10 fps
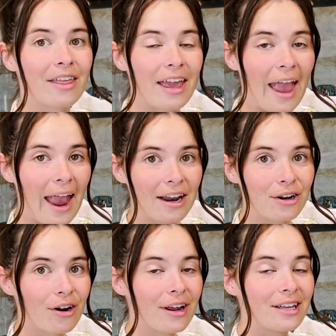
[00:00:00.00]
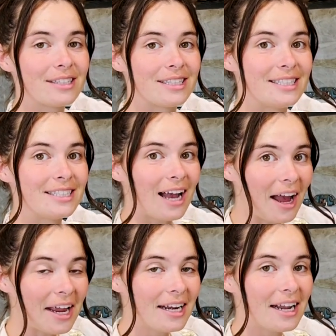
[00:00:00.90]
The canner is
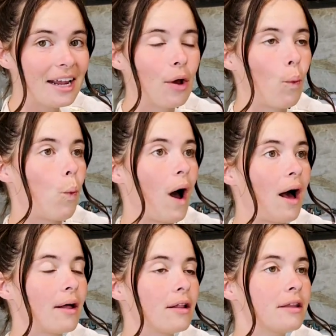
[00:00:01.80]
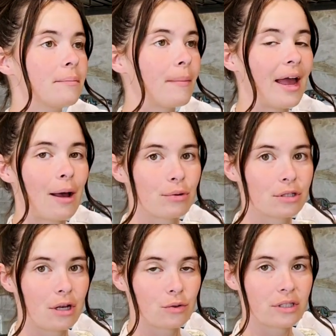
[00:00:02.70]
done. While my
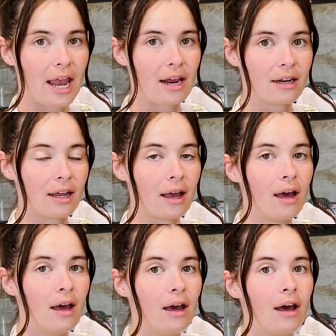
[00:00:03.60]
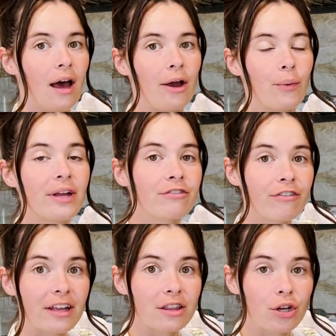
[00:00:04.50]
applesauce was canning, I went and
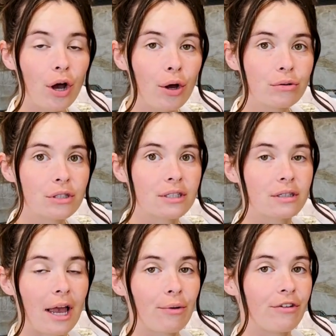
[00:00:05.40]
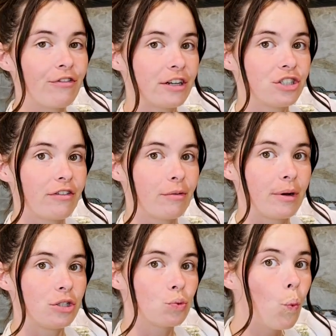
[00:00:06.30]
fed the goats. I refreshed
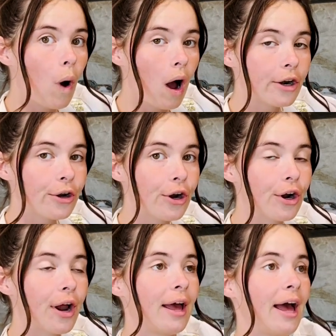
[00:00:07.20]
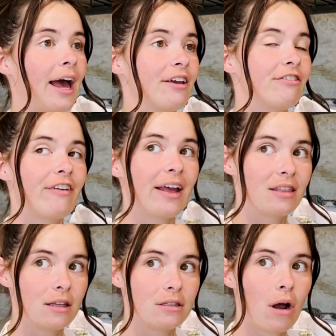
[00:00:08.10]
everybody's water. I fed
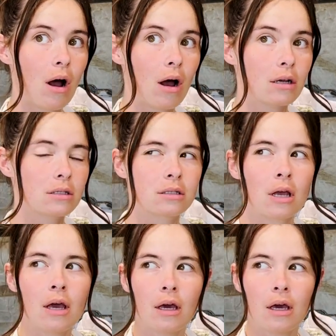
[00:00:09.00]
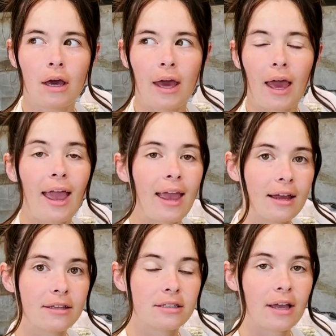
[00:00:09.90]
the dogs,
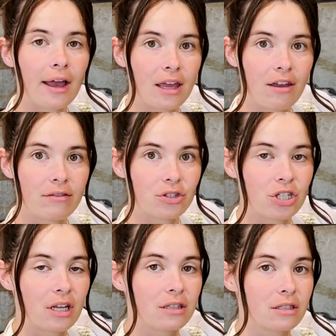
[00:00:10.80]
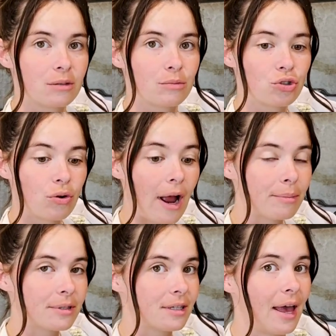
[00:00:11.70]
and I gave the chickens some
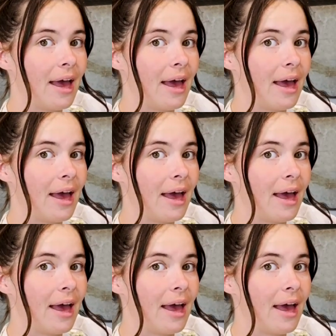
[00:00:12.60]
scraps.